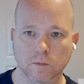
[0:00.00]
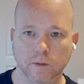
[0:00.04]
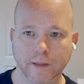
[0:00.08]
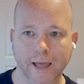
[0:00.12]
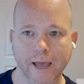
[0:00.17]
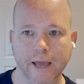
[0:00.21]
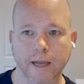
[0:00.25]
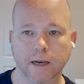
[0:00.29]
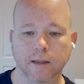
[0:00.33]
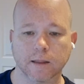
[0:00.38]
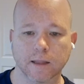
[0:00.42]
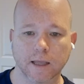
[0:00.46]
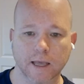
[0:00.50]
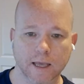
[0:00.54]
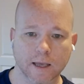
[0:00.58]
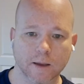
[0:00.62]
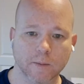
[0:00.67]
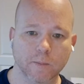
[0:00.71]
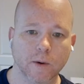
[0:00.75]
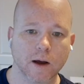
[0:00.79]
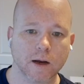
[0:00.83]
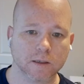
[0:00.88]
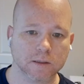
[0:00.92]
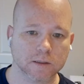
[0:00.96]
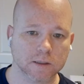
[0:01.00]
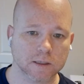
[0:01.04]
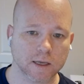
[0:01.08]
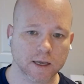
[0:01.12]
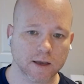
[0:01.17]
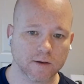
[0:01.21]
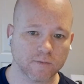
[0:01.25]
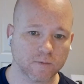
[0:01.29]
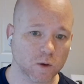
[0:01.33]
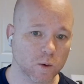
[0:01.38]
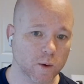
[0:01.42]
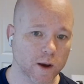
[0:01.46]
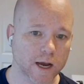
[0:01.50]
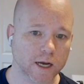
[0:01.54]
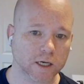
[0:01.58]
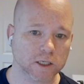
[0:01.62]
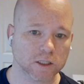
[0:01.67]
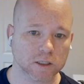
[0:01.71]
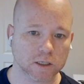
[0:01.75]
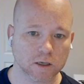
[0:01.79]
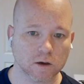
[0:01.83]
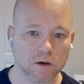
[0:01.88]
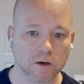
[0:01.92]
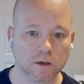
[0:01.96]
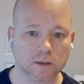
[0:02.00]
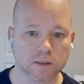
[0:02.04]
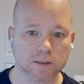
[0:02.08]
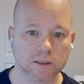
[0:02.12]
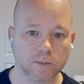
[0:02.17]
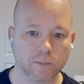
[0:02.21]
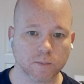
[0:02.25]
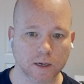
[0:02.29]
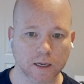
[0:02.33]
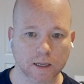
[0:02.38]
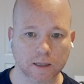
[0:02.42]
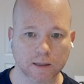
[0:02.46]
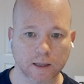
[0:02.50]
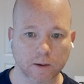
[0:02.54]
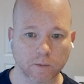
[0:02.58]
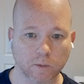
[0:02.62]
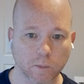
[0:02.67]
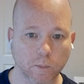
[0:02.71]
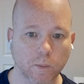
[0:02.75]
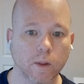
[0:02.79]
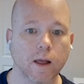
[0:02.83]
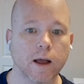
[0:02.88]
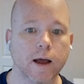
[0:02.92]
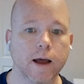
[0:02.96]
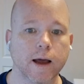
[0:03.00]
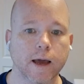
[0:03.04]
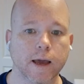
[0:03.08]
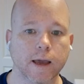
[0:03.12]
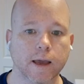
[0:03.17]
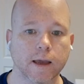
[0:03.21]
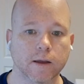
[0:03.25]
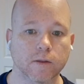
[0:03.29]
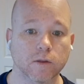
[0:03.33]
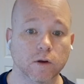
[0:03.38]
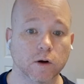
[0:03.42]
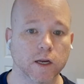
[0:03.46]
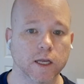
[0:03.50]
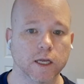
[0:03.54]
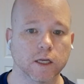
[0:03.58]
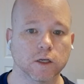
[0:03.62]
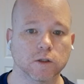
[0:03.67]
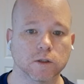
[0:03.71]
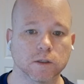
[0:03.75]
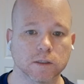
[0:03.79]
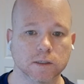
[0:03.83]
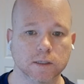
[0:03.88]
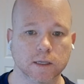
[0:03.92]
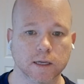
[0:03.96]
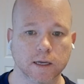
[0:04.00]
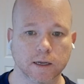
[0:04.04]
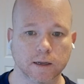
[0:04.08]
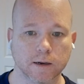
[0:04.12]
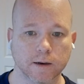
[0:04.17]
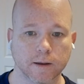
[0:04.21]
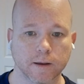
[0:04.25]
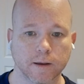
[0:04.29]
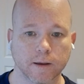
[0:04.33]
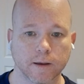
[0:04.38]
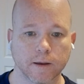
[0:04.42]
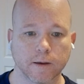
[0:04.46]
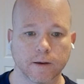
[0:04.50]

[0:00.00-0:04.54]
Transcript: land in the inbox, if you actually hook somebody and they reply and they're interested,